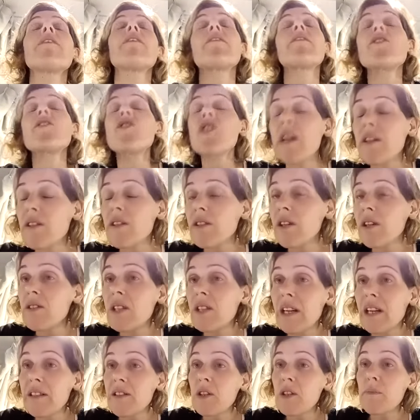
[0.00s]
the Gentiles
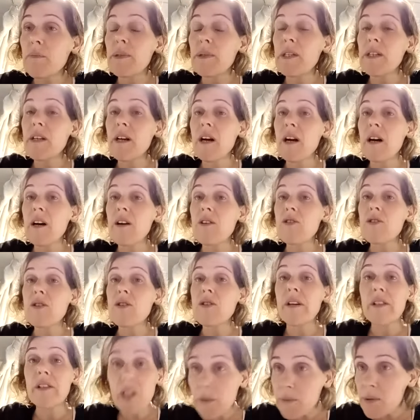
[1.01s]
had to be
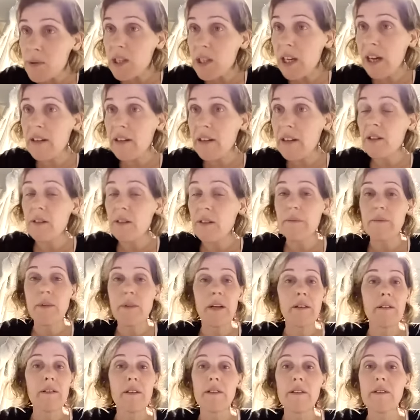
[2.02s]
circumcised,
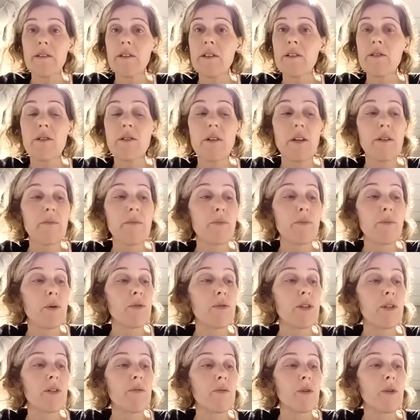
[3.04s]
and Paul
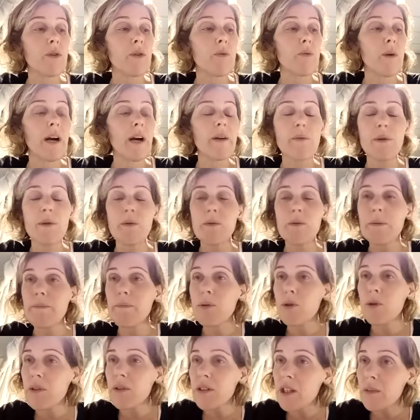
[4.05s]
saying, you know, why would we
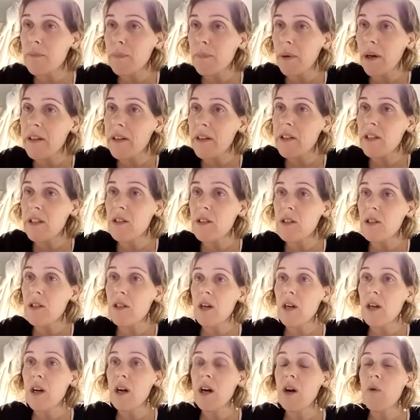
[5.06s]
put these burdens?
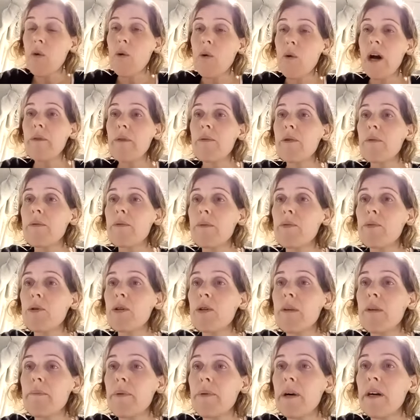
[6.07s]
Why would we
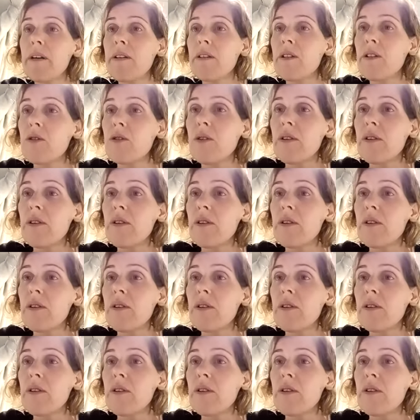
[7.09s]
put the burdens